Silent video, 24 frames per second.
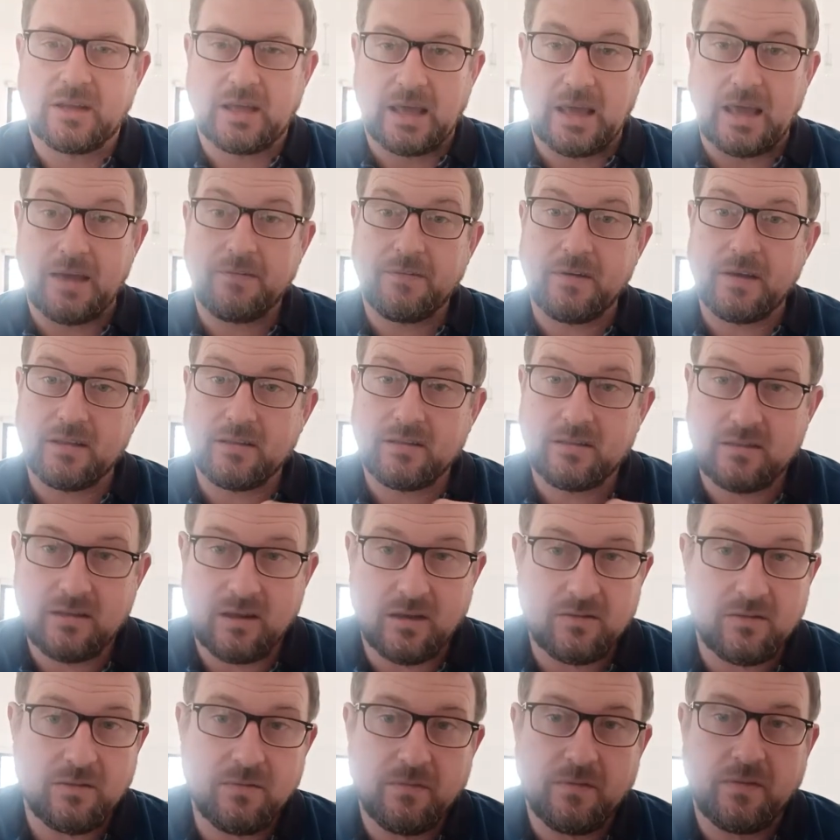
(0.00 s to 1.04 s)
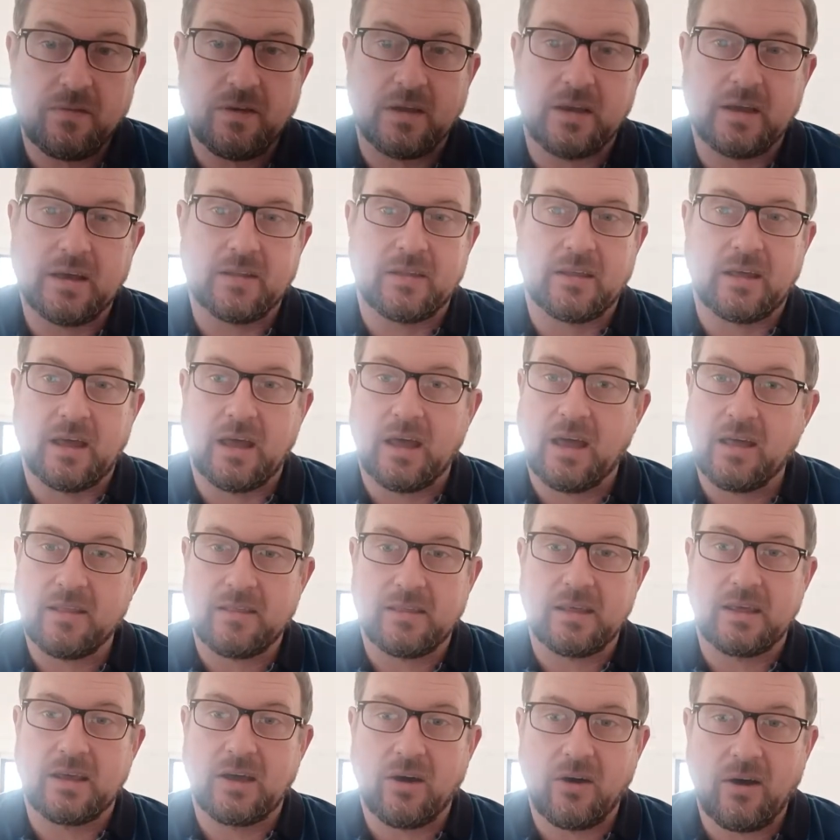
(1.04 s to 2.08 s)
If it doesn't figure there, the